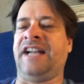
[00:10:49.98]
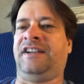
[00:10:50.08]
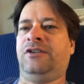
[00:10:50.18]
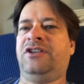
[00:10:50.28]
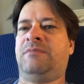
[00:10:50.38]
of
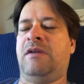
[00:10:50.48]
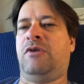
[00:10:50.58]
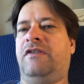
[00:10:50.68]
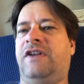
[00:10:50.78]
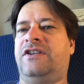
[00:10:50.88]
lose my
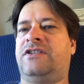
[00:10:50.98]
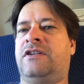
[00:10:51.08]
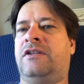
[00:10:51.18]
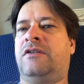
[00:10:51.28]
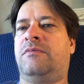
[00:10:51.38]
motivation
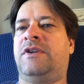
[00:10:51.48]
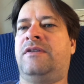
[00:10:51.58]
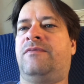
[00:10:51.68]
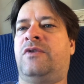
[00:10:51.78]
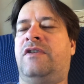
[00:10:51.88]
a little
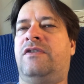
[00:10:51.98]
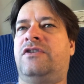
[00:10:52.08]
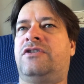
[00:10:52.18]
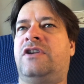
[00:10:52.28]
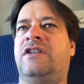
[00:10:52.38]
bit whenever
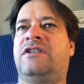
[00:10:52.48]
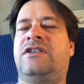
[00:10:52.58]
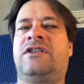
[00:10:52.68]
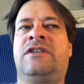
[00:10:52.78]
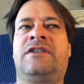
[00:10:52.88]
there's
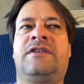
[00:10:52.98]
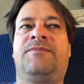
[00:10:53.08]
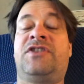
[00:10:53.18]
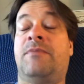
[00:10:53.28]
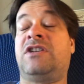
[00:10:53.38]
transitions.
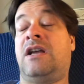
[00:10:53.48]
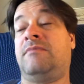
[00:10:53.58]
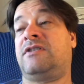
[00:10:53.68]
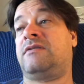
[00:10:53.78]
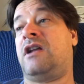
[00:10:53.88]

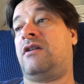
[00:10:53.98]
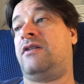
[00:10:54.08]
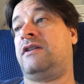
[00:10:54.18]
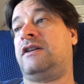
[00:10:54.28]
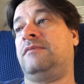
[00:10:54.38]
Sometimes, not all
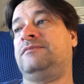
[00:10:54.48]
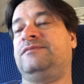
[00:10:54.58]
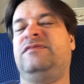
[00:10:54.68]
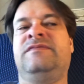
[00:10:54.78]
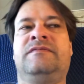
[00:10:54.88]
the time.
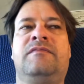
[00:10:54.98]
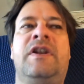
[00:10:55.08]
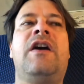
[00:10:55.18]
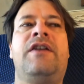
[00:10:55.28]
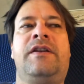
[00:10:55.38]
But
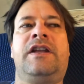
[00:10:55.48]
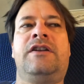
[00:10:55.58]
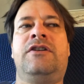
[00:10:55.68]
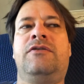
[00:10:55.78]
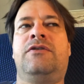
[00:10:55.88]
now that I'm getting a
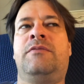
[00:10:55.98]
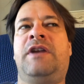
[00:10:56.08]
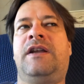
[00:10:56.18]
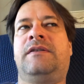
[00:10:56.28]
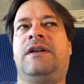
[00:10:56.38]
new
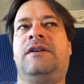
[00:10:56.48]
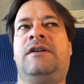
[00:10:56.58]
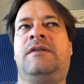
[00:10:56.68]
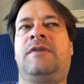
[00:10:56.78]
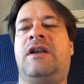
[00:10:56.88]
roommate, I don't know,
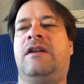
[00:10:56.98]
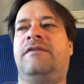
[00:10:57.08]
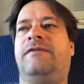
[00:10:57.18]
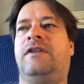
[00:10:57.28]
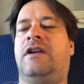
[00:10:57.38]
I'm kind of
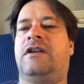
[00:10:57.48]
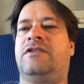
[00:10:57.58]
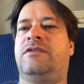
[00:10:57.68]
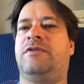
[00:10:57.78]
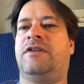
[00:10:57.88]
feel like I
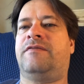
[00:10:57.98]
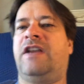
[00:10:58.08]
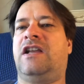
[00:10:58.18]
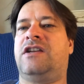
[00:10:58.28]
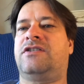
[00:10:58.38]
should be on
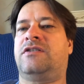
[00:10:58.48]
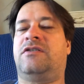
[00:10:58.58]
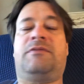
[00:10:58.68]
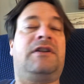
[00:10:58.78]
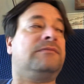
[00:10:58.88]
vacation a
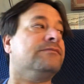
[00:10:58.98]
little bit.